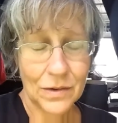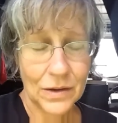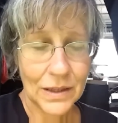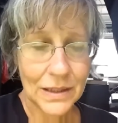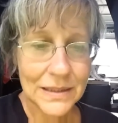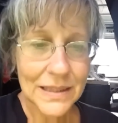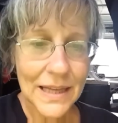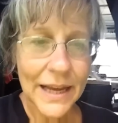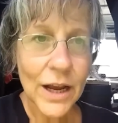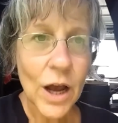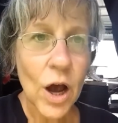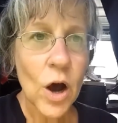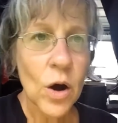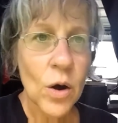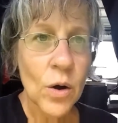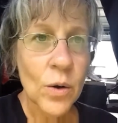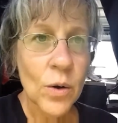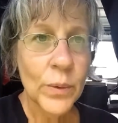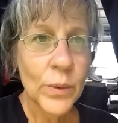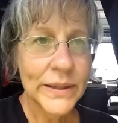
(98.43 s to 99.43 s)
And he's like,
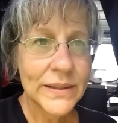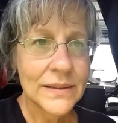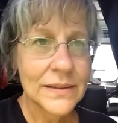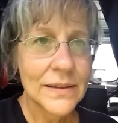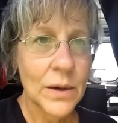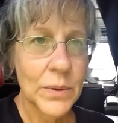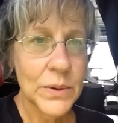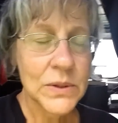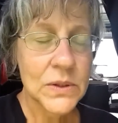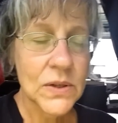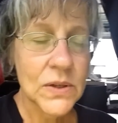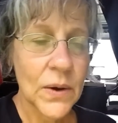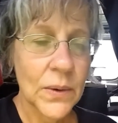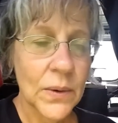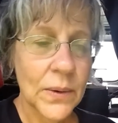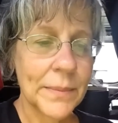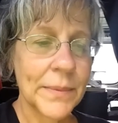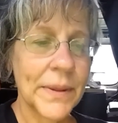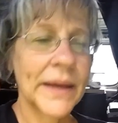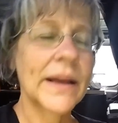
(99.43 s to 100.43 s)
oh, it's so-and-so.
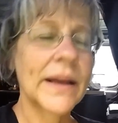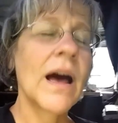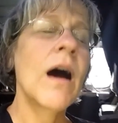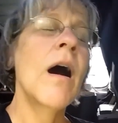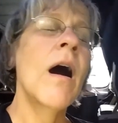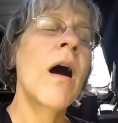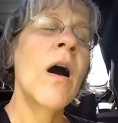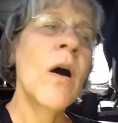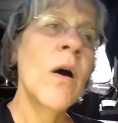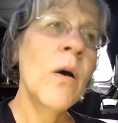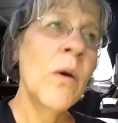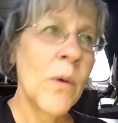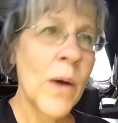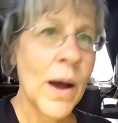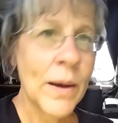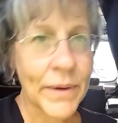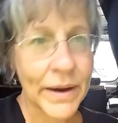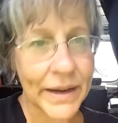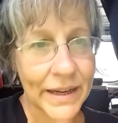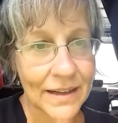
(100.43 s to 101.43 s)
And I'm like, oh,
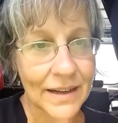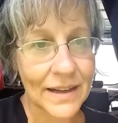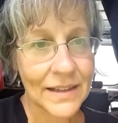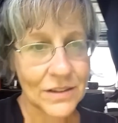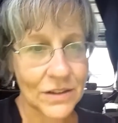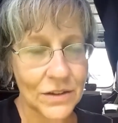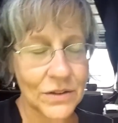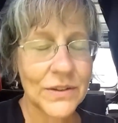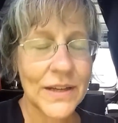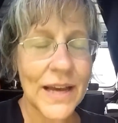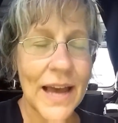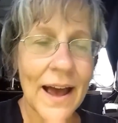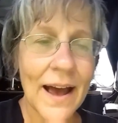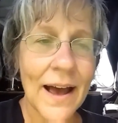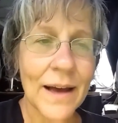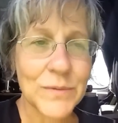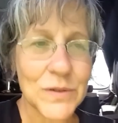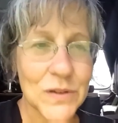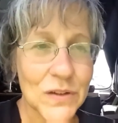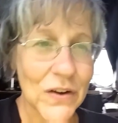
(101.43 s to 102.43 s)
I recognize you.
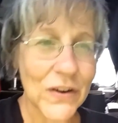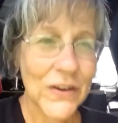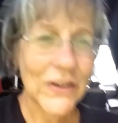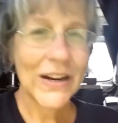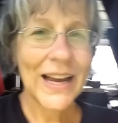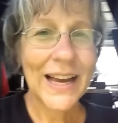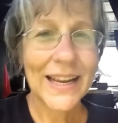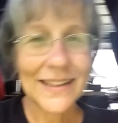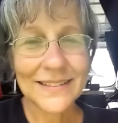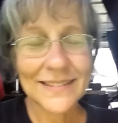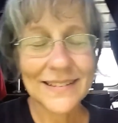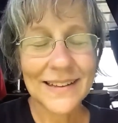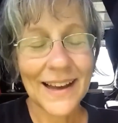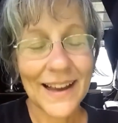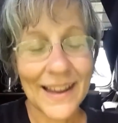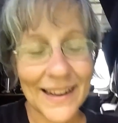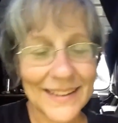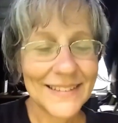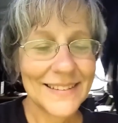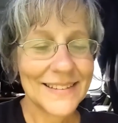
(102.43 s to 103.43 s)
Yeah, I'm sorry, I didn't,
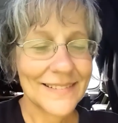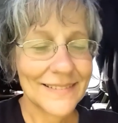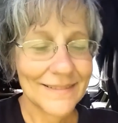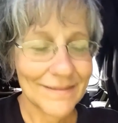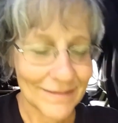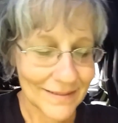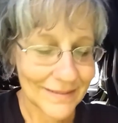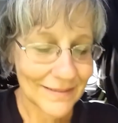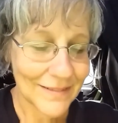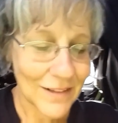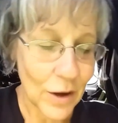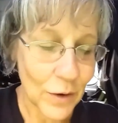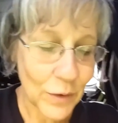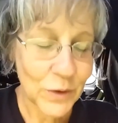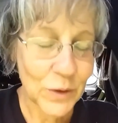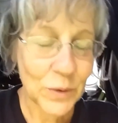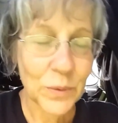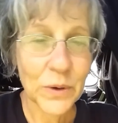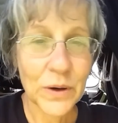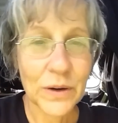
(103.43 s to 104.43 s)
I didn't know who
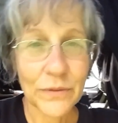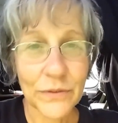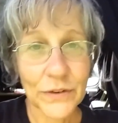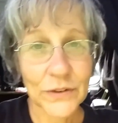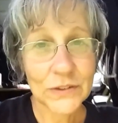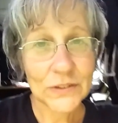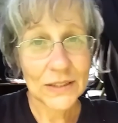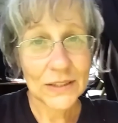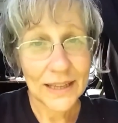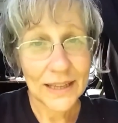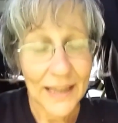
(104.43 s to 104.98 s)
you were at first.